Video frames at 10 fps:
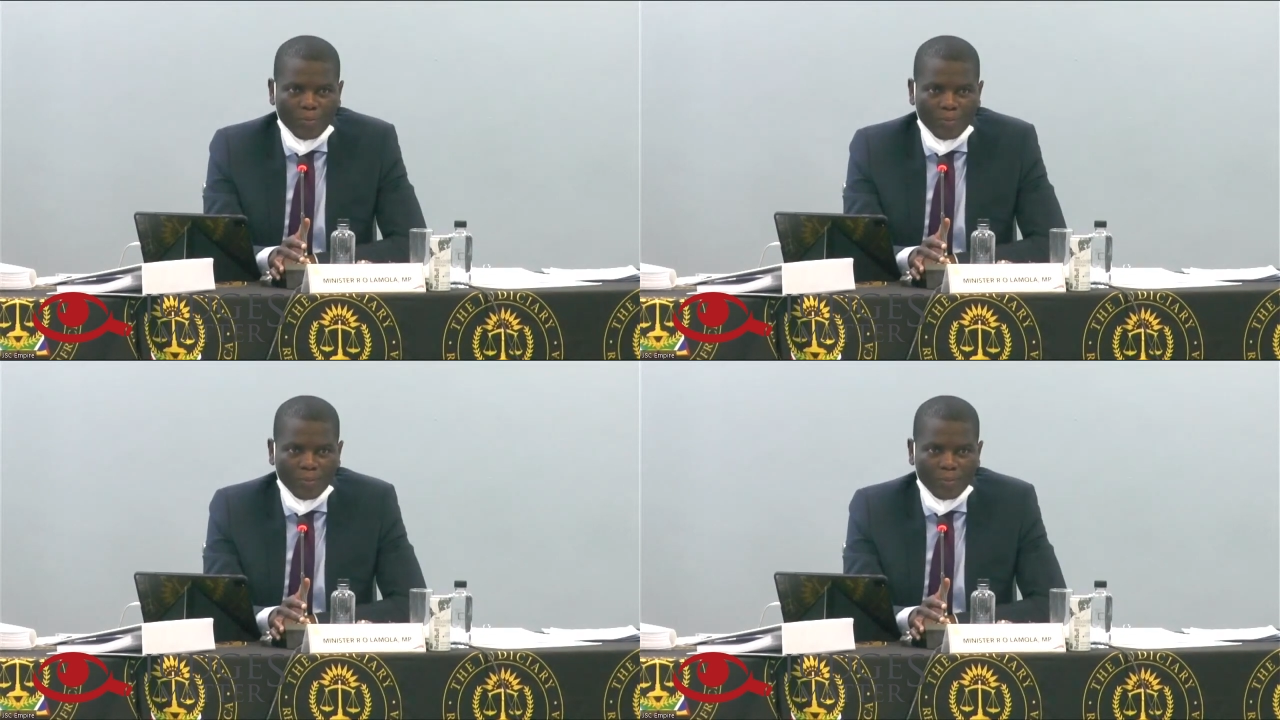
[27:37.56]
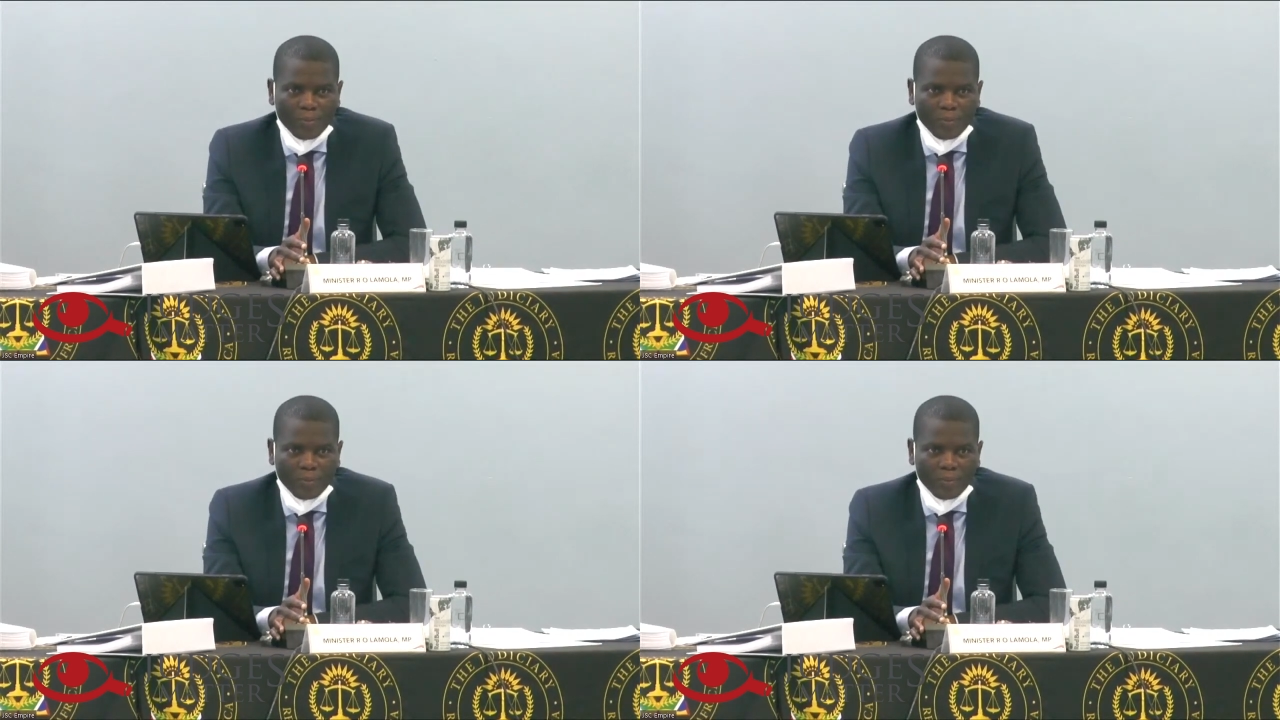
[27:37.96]

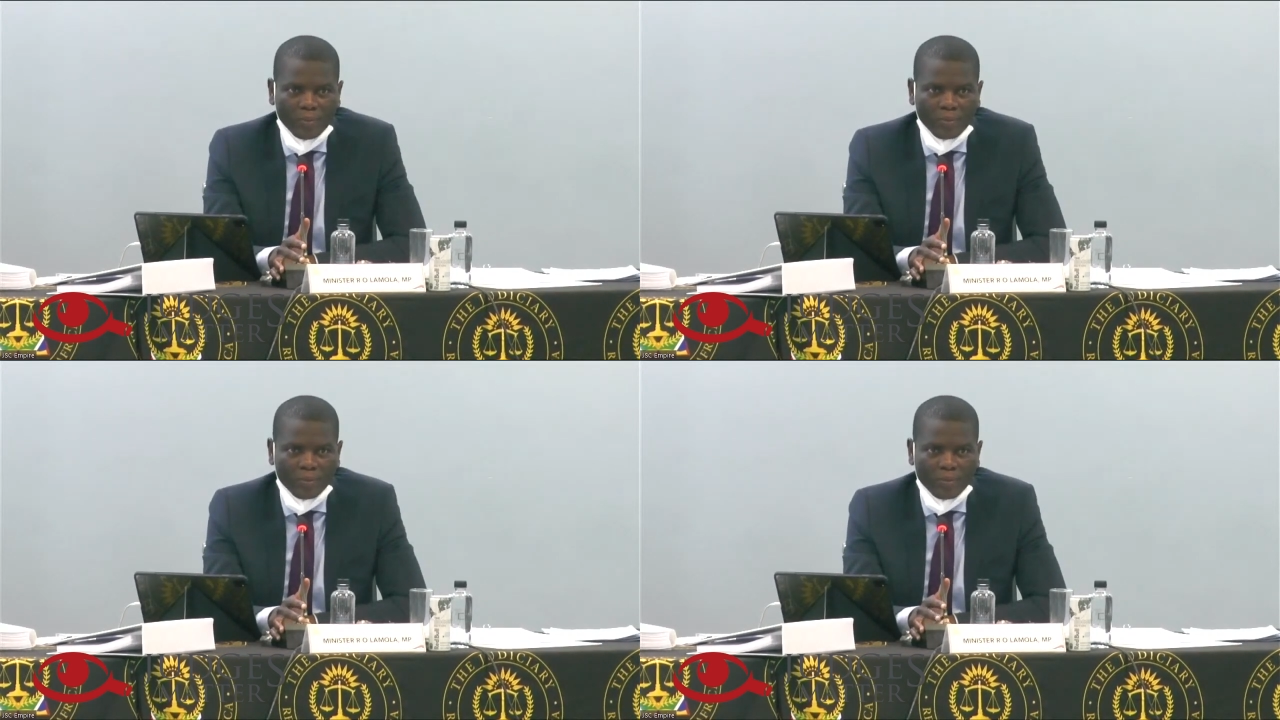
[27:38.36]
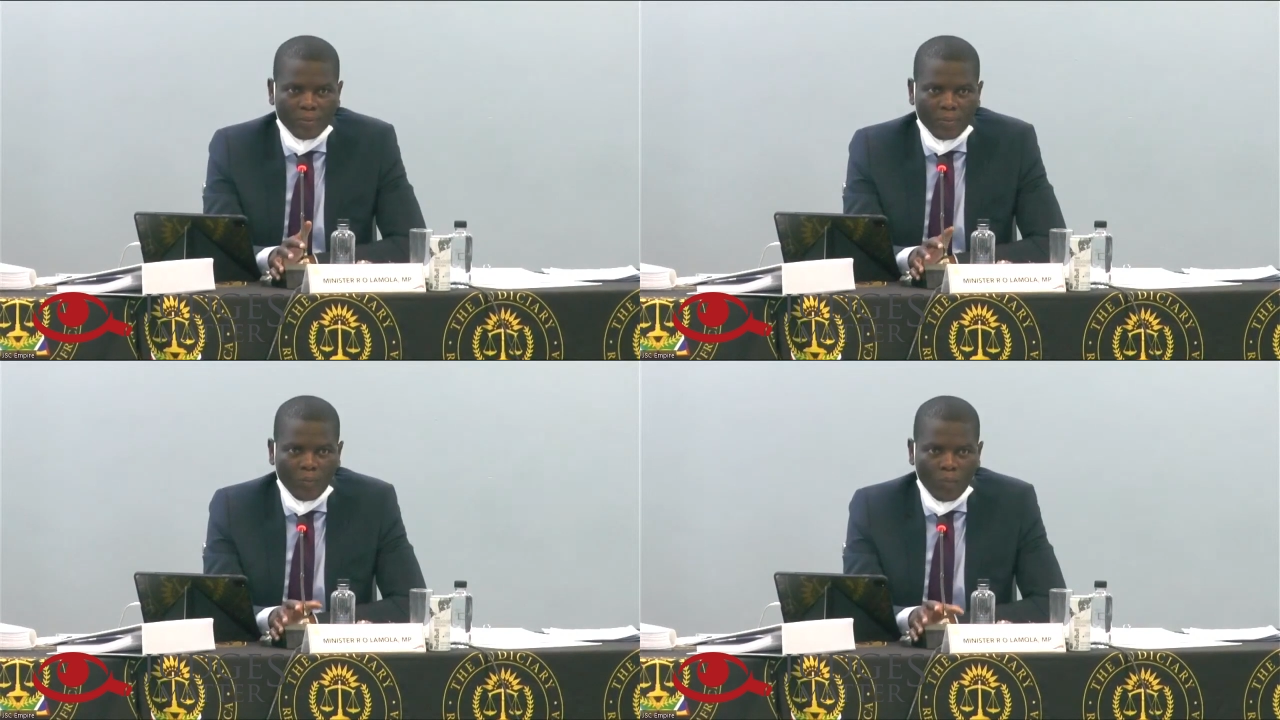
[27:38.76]

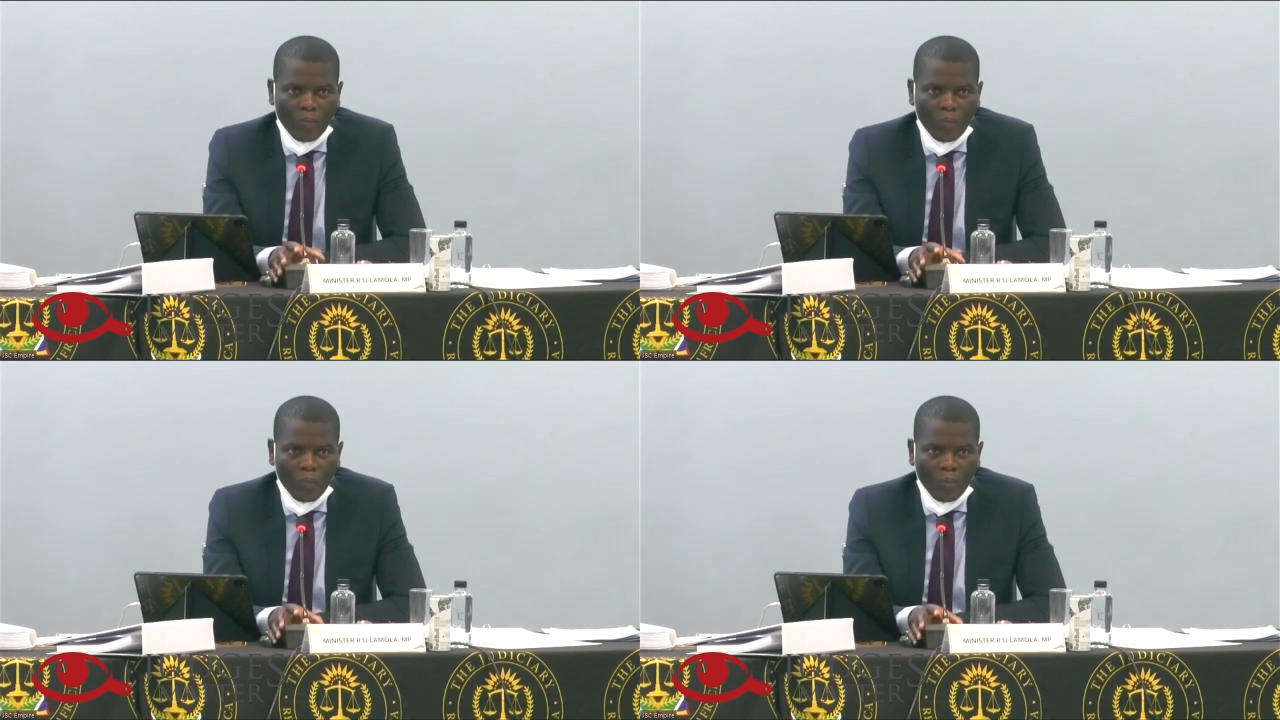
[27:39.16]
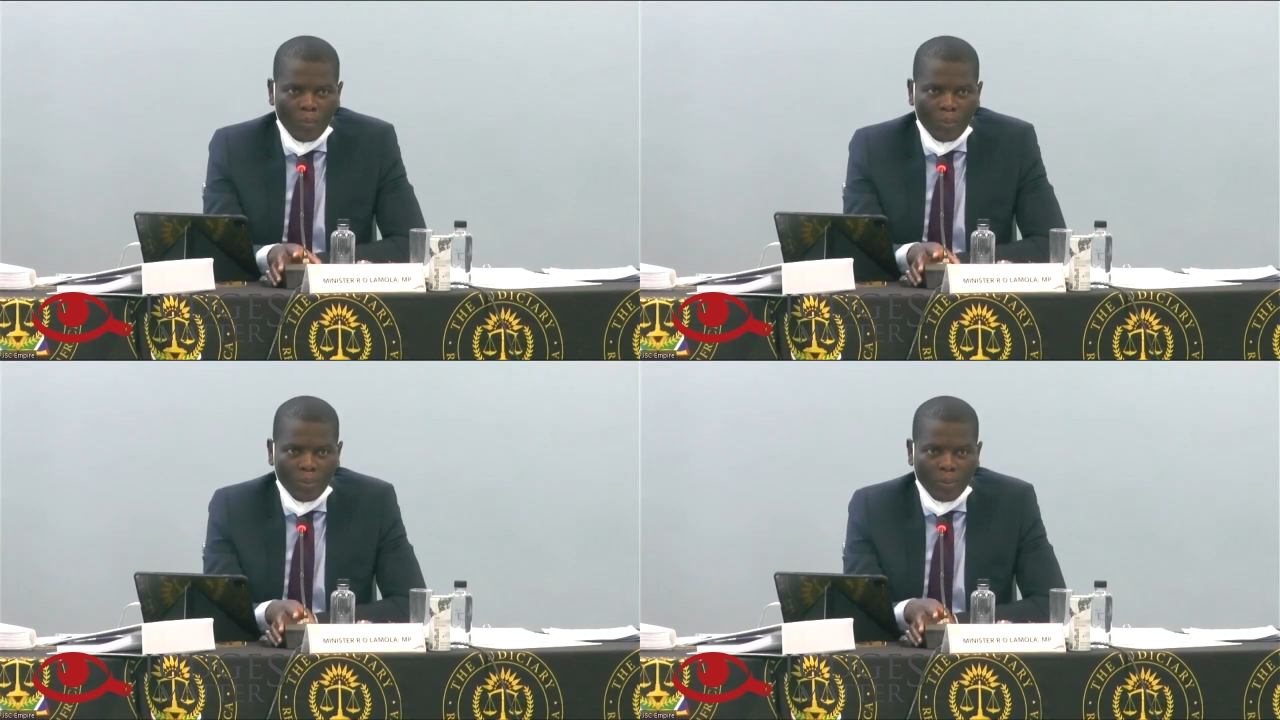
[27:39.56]

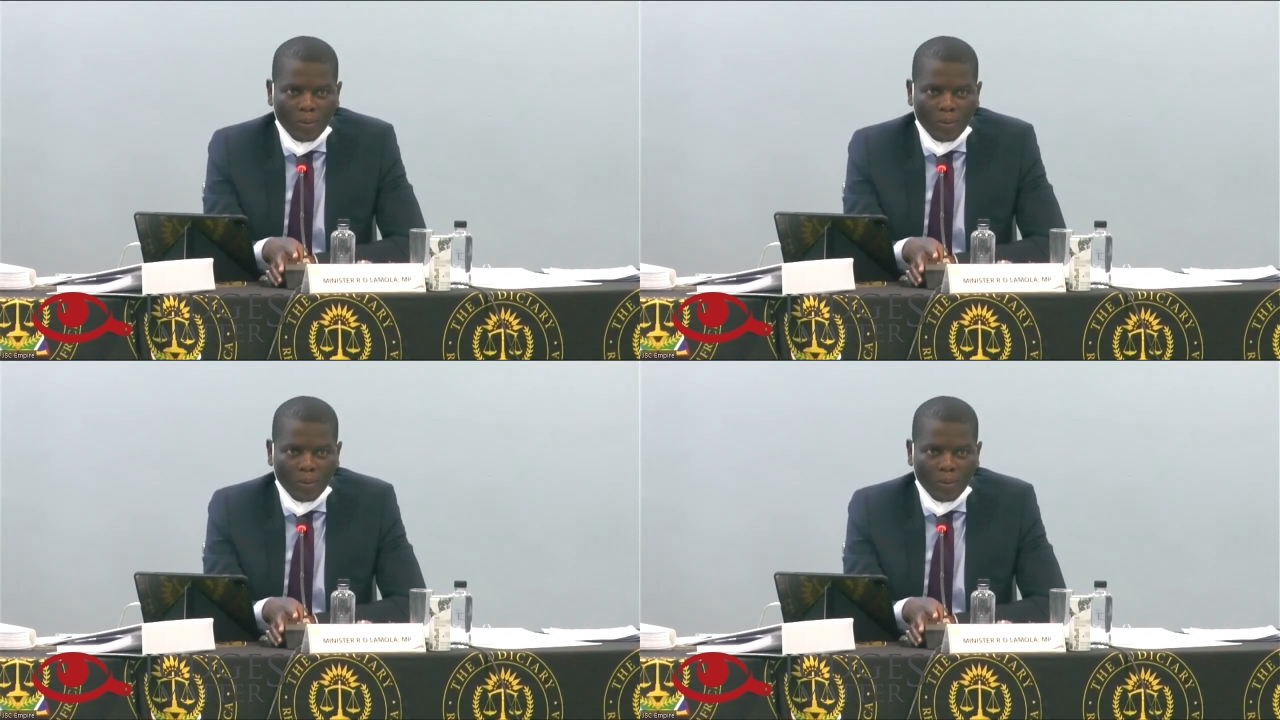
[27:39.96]
(silence)